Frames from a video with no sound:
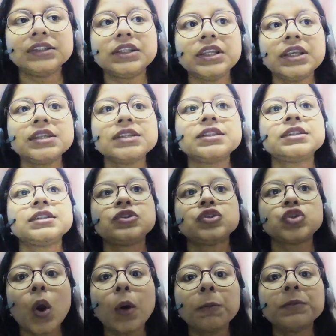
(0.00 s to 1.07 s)
least
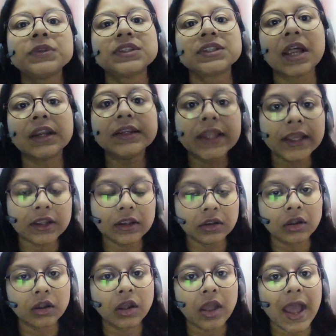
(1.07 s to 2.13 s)
stop
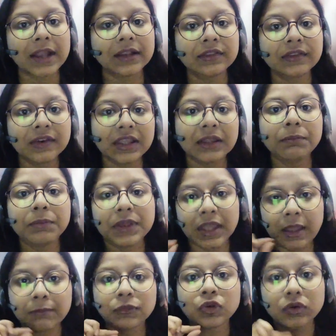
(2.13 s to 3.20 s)
studying at 3
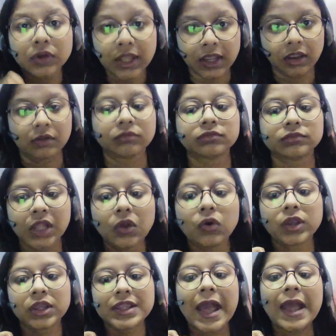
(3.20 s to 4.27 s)
p.m today
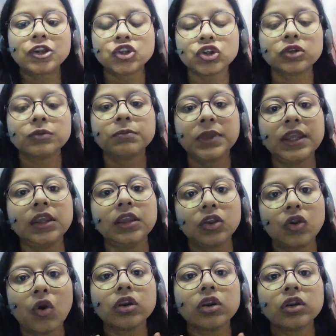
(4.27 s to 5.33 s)
okay that should be
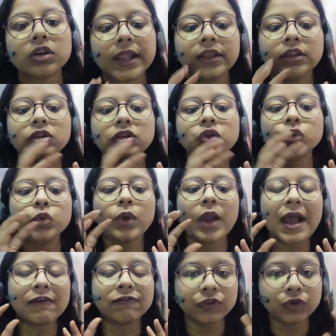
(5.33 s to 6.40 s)
your like you
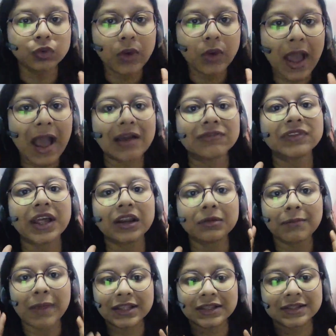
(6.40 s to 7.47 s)
have to have that
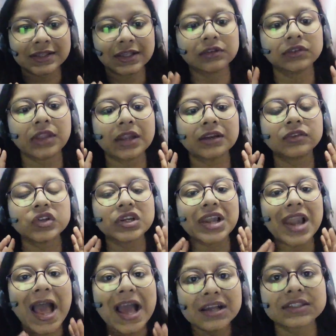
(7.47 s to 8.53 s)
mindset that
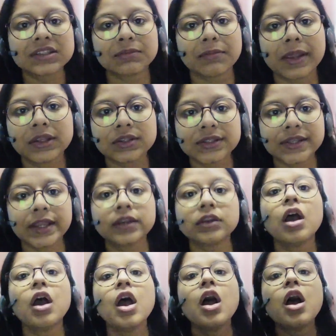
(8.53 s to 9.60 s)
relaxed mindset
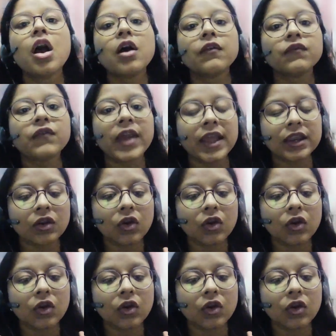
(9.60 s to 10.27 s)
where